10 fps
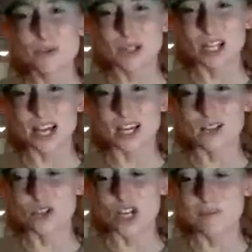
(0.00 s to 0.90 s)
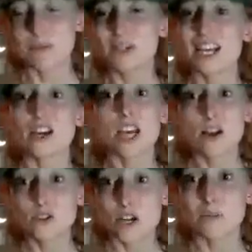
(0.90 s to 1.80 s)
really like a chip, like a
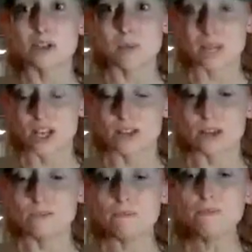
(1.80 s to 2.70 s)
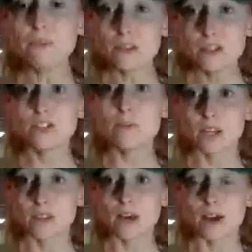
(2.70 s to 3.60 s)
kale chip or something like
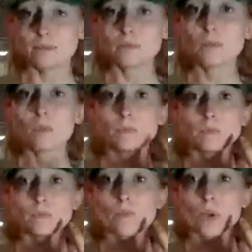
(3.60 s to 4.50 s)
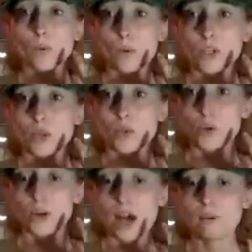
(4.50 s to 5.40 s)
that. But when you
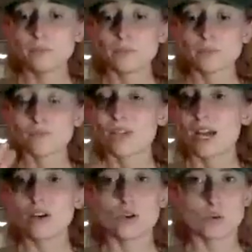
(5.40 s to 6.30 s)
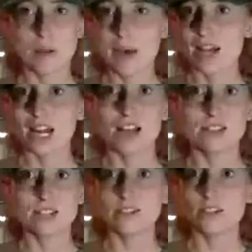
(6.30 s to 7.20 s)
chew it up, it goes right back and has
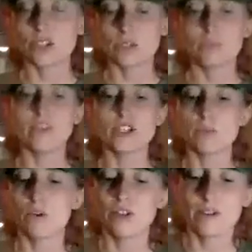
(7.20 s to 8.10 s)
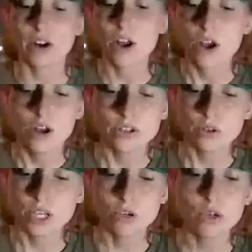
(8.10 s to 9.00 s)
that delicious vegetable flavor. So
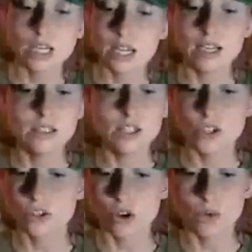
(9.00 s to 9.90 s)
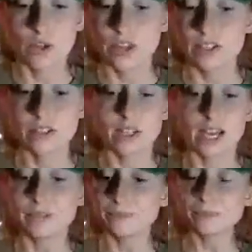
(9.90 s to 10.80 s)
like you can easily just cook with this. Like